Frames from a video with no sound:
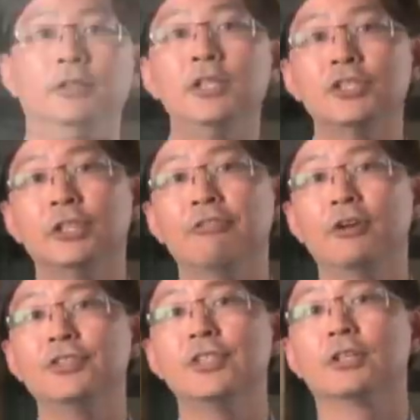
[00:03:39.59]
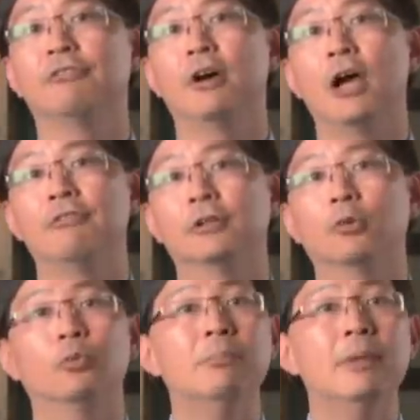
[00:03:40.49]
This difference in survival
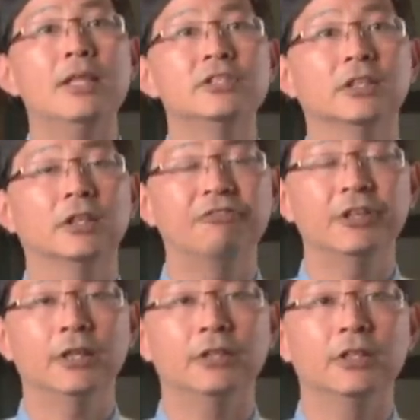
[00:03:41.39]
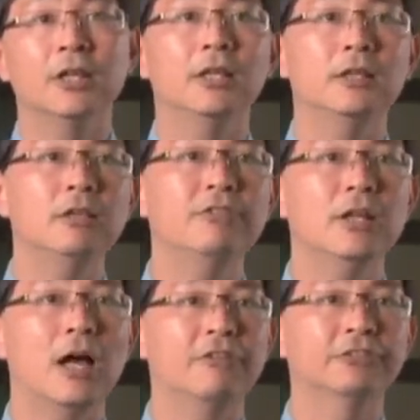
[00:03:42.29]
remains significant even
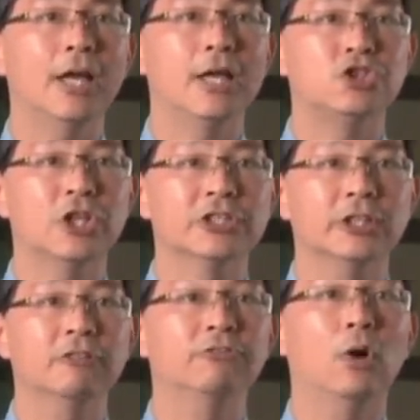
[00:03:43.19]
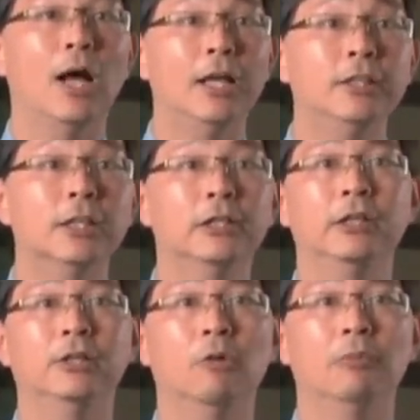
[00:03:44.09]
after adjusting for other
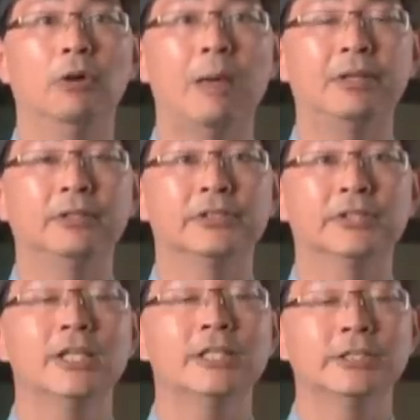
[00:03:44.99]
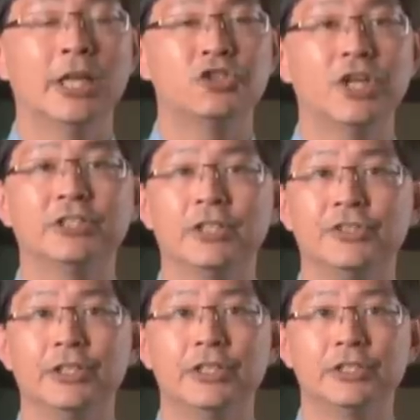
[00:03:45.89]
clinical parameters such as
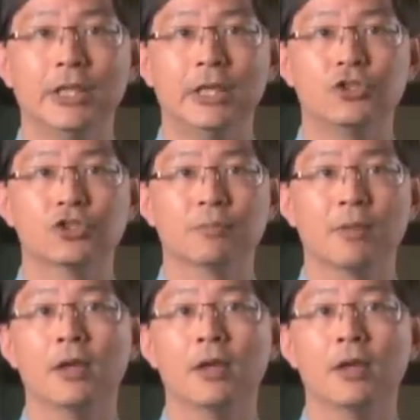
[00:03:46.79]
disease stage.